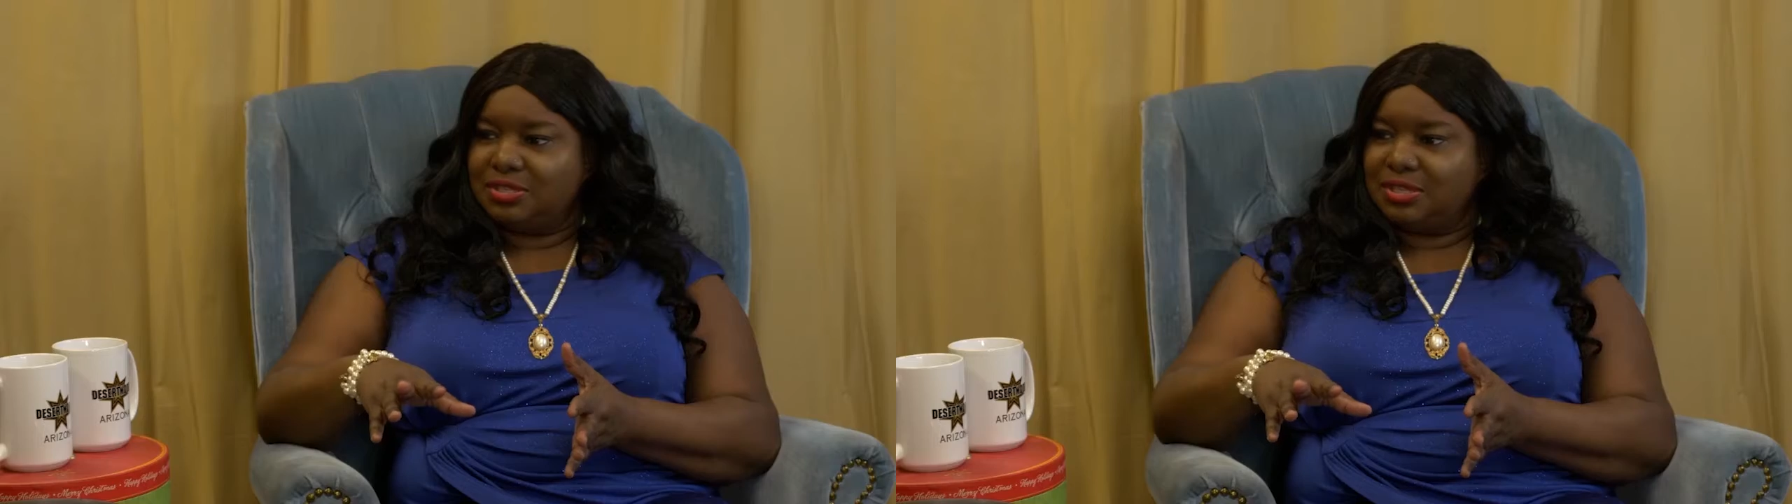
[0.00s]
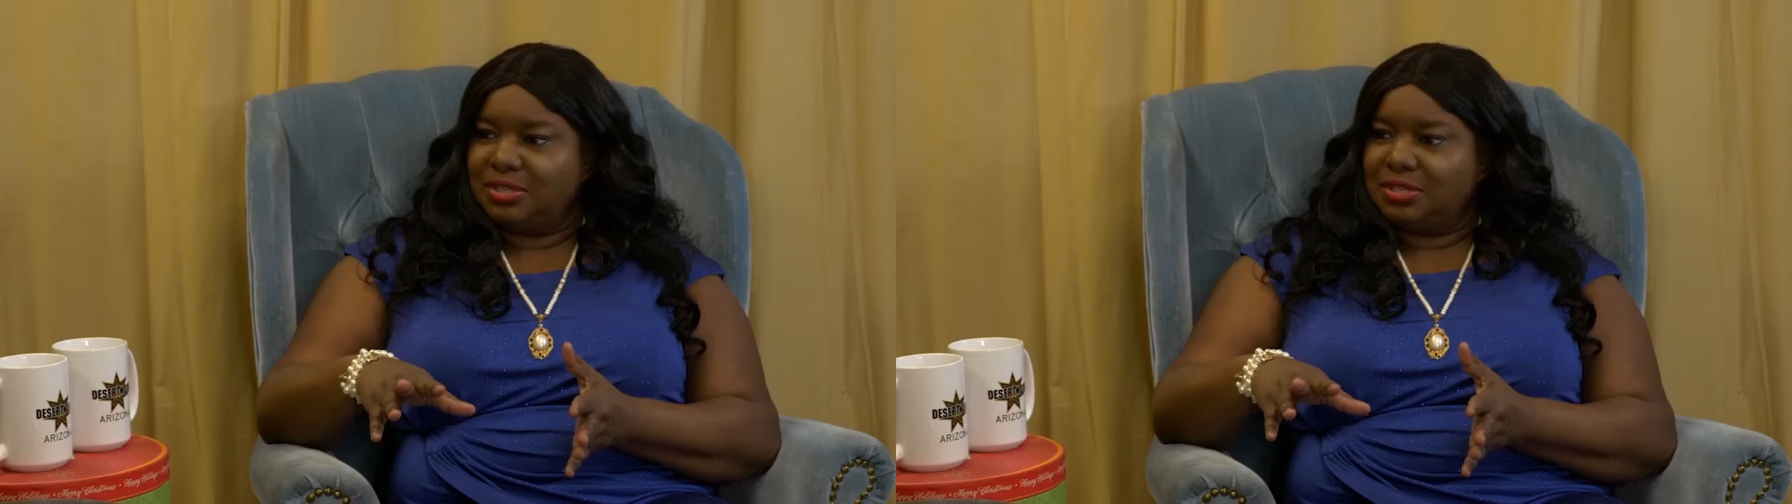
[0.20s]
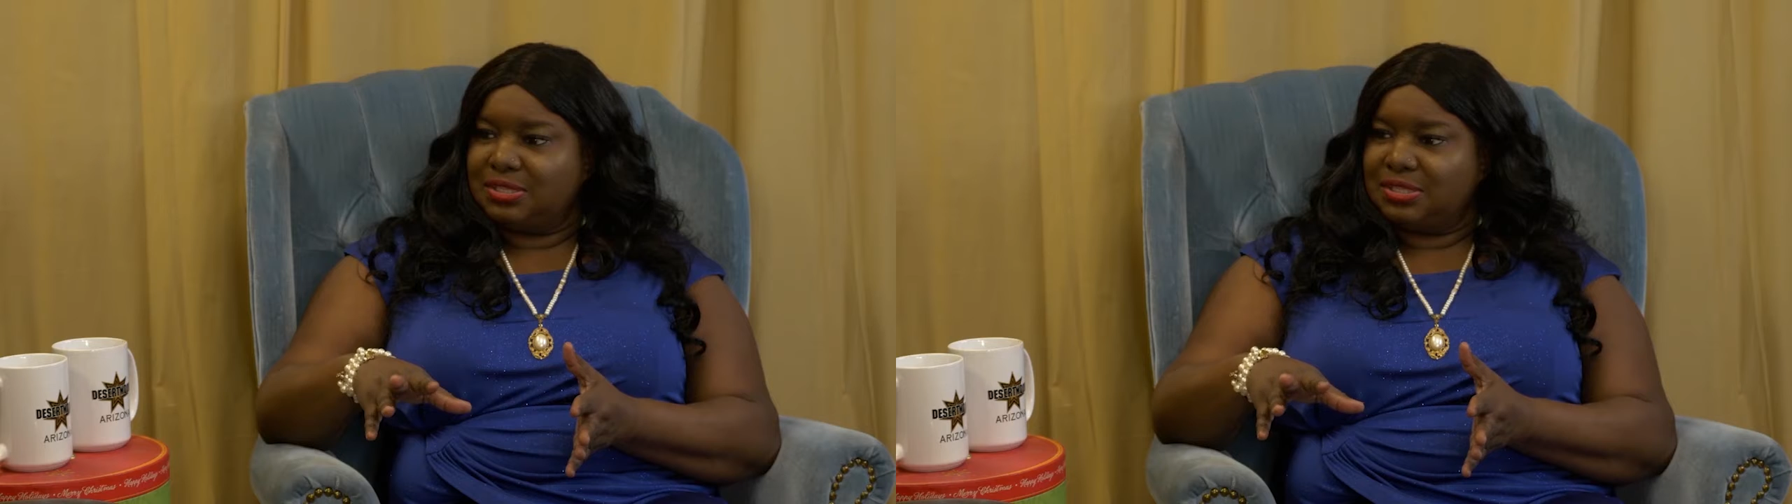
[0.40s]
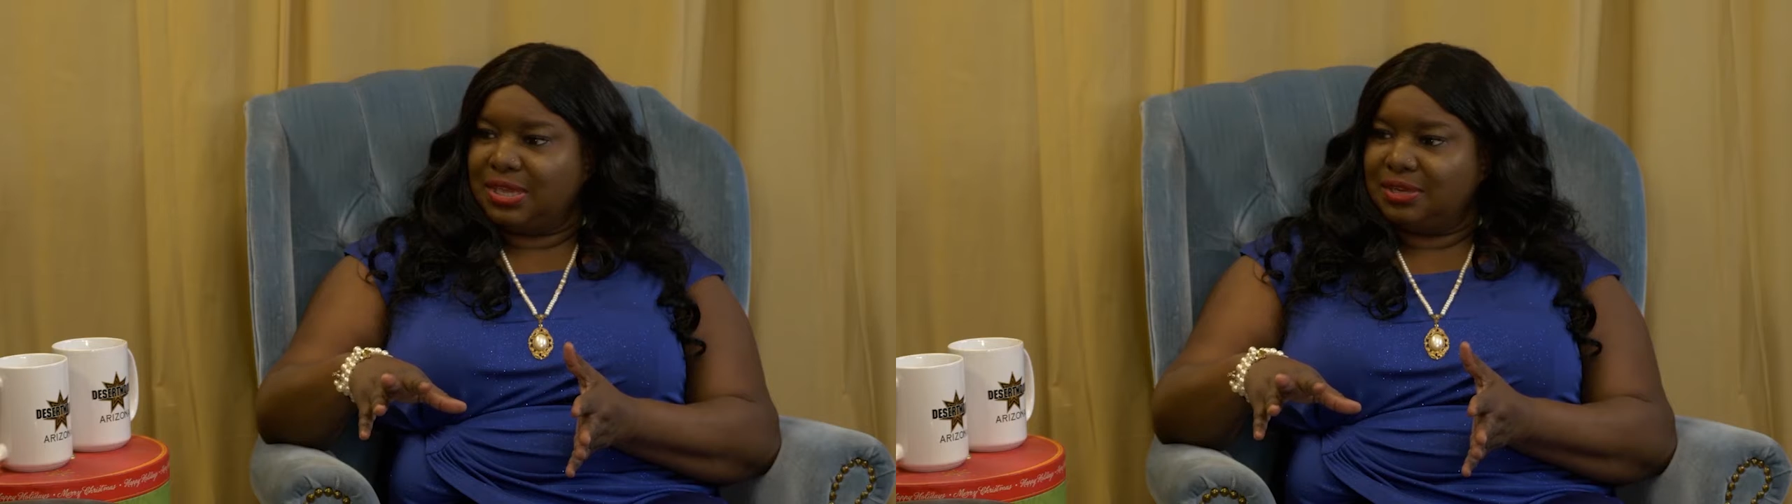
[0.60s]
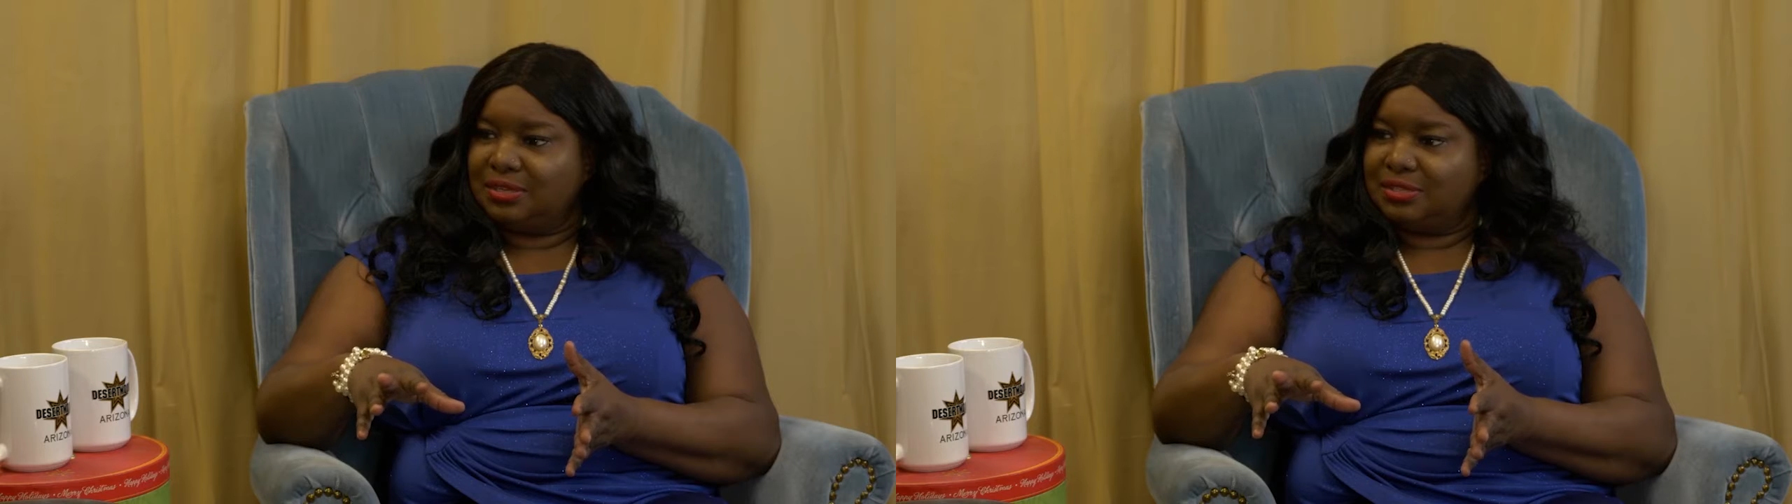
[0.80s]
the
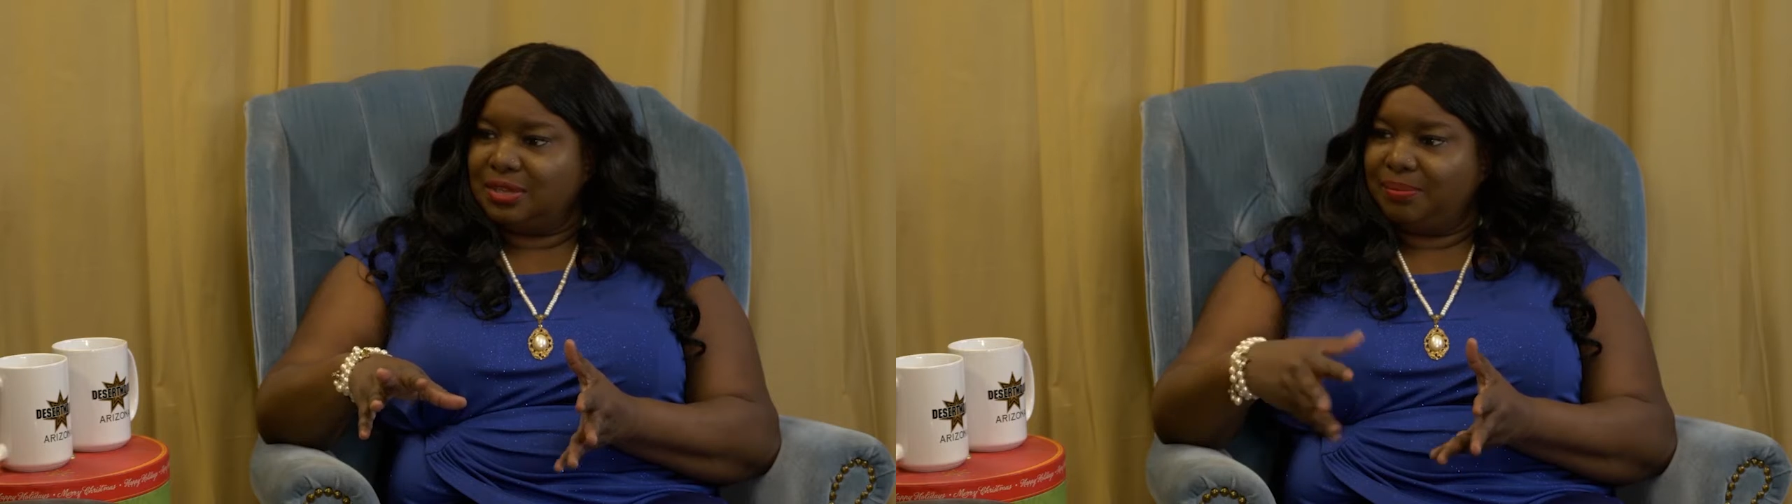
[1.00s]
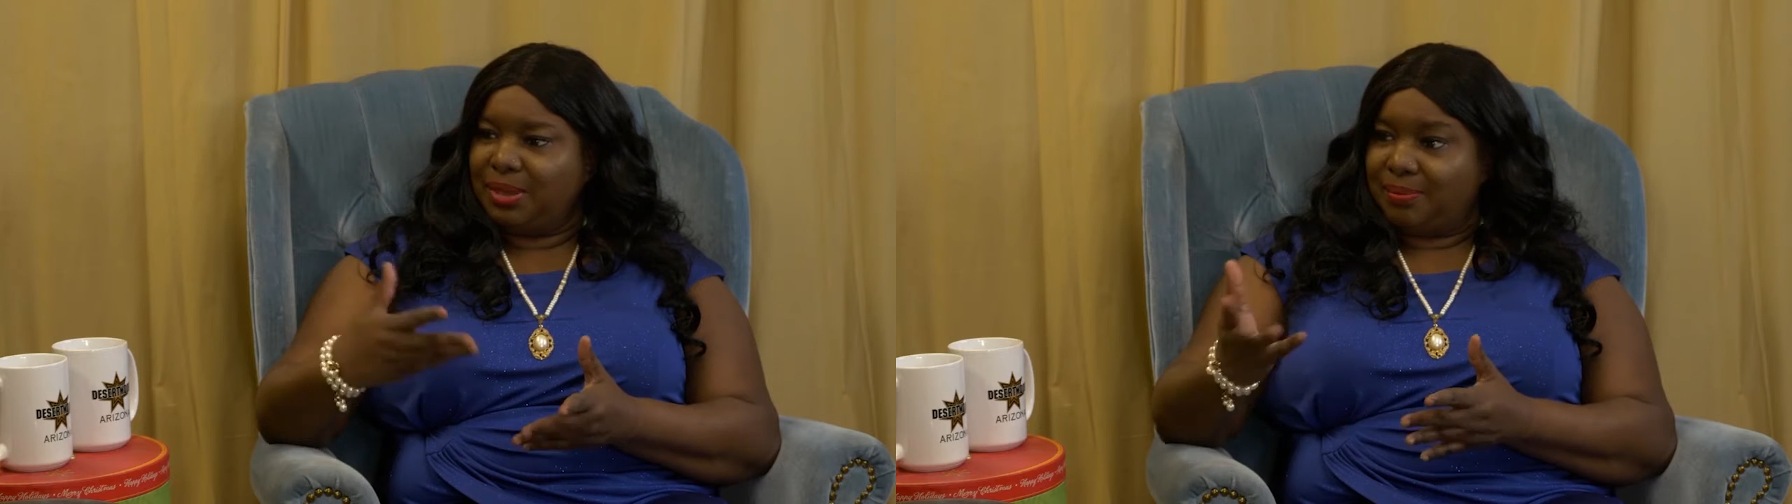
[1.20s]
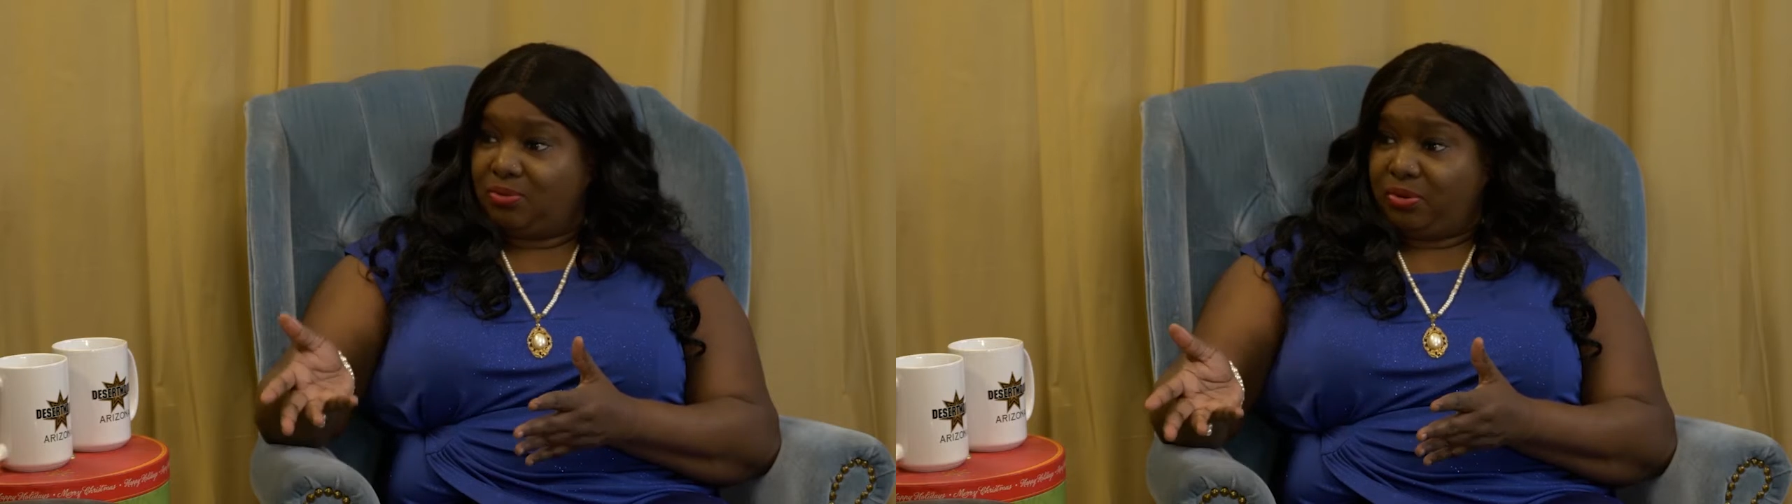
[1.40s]
Santas that maybe work